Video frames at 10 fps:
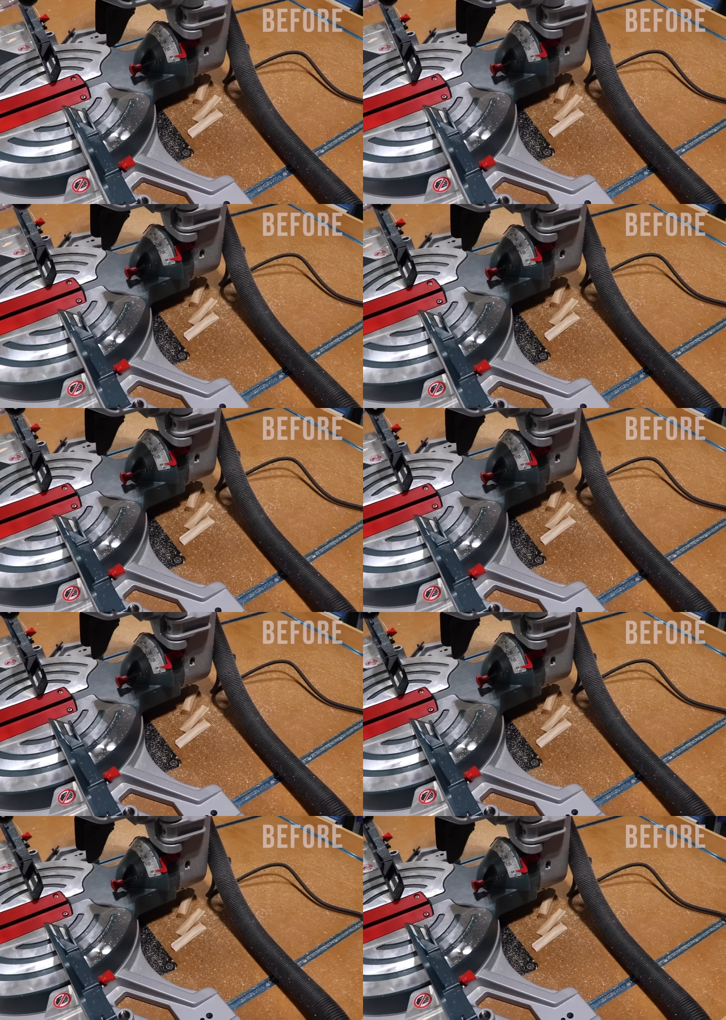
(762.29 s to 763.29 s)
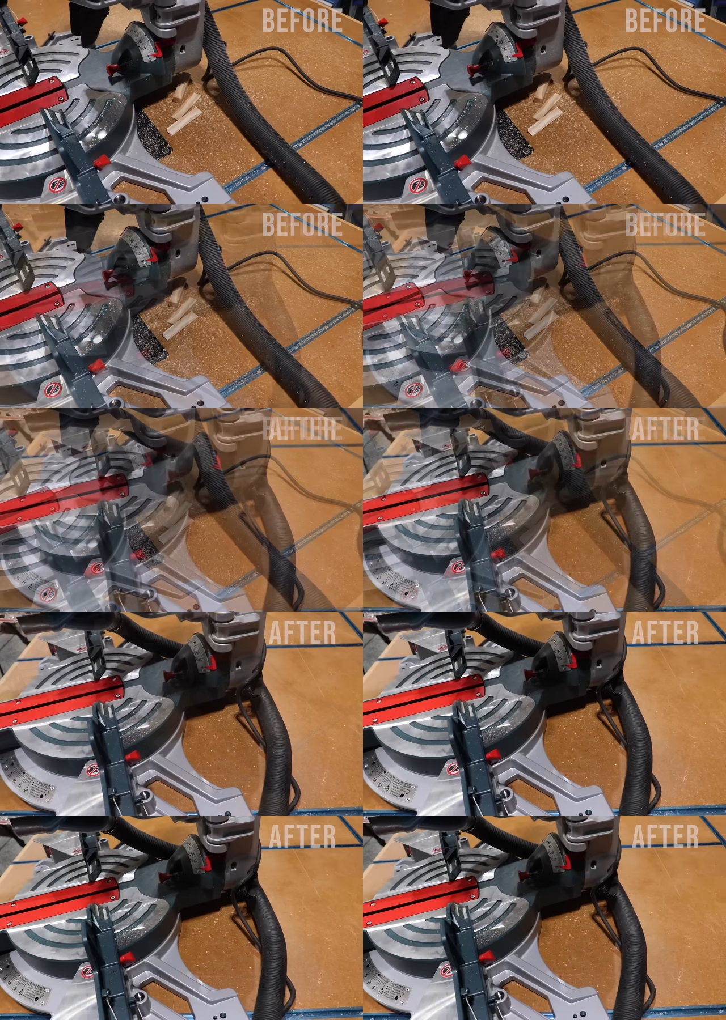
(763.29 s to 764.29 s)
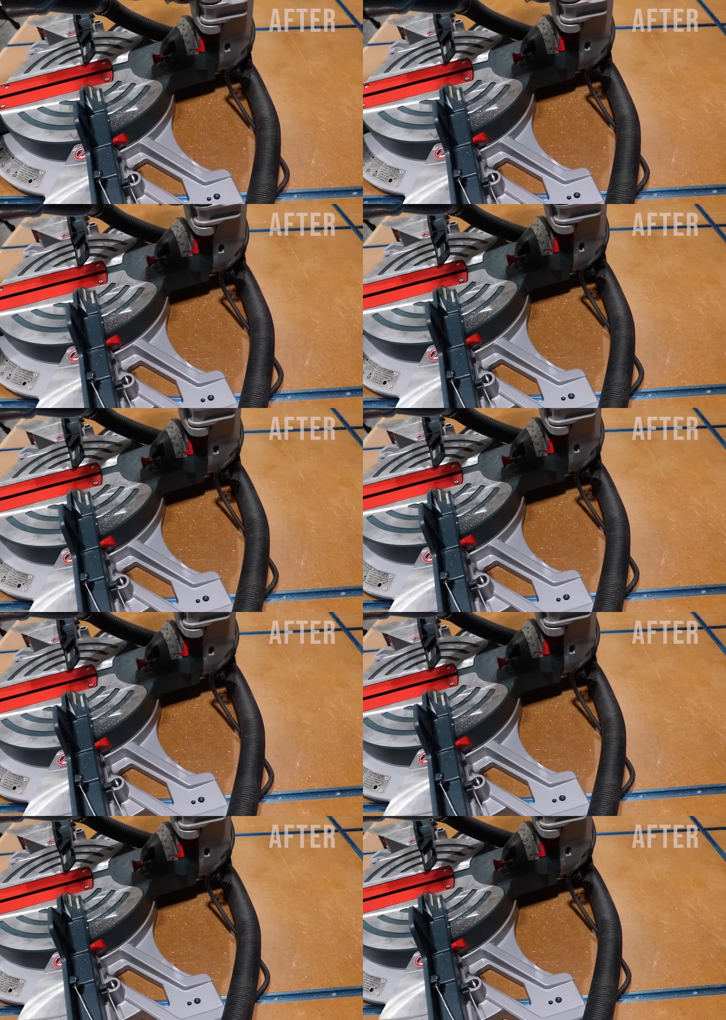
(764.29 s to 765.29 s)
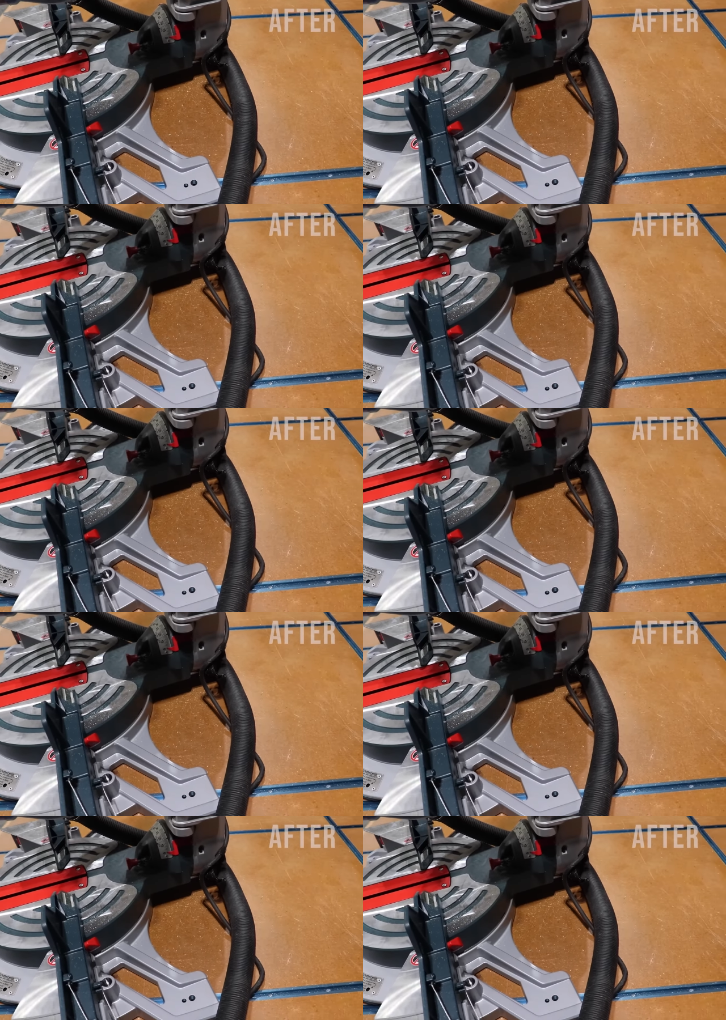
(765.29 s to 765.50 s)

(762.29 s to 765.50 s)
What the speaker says: Nobody's mouth can be seen.